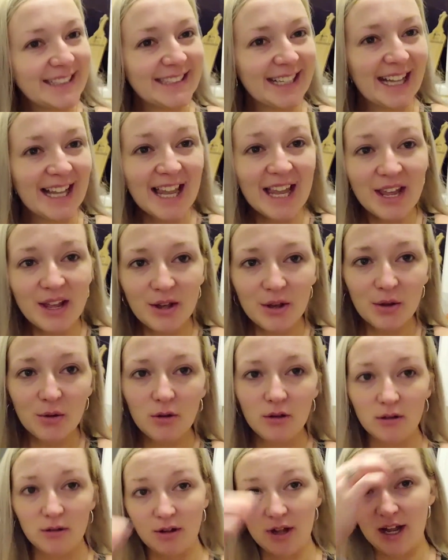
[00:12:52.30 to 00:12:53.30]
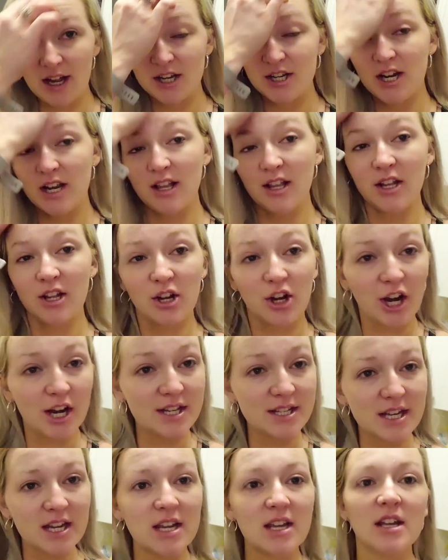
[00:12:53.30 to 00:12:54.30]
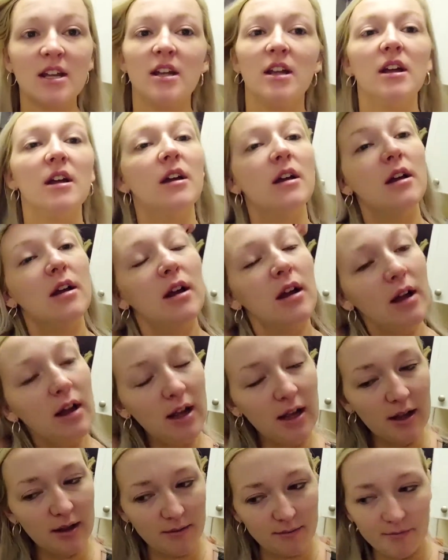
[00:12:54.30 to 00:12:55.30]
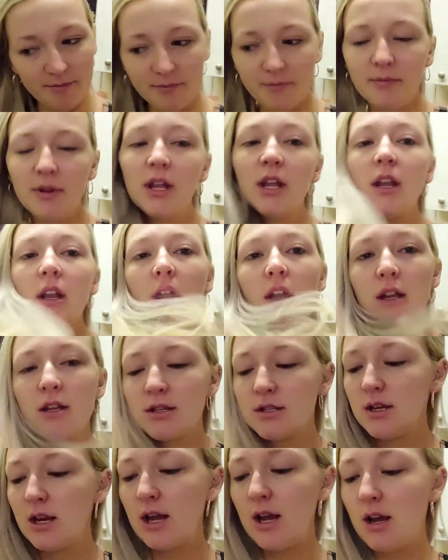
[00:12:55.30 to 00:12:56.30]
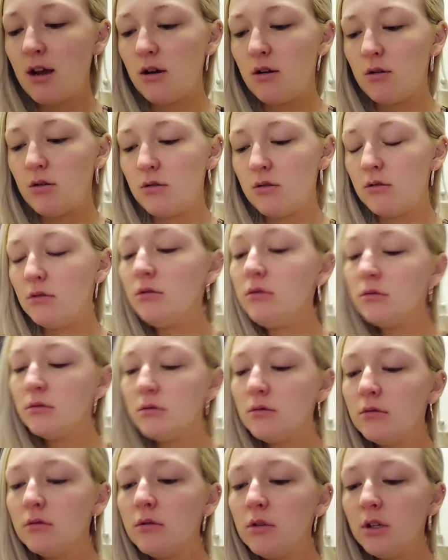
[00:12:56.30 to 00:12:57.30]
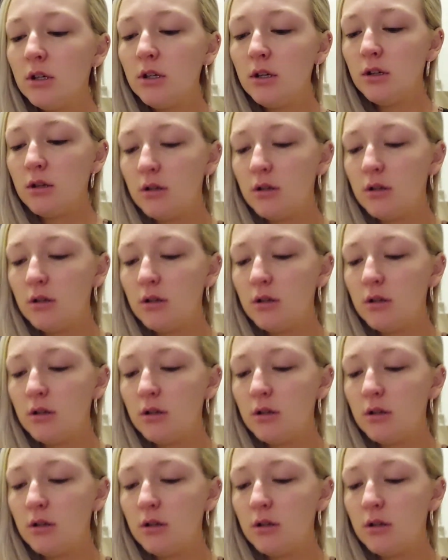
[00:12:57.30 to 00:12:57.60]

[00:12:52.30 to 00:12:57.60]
Hello. Oh gosh, I look crazy. It is now,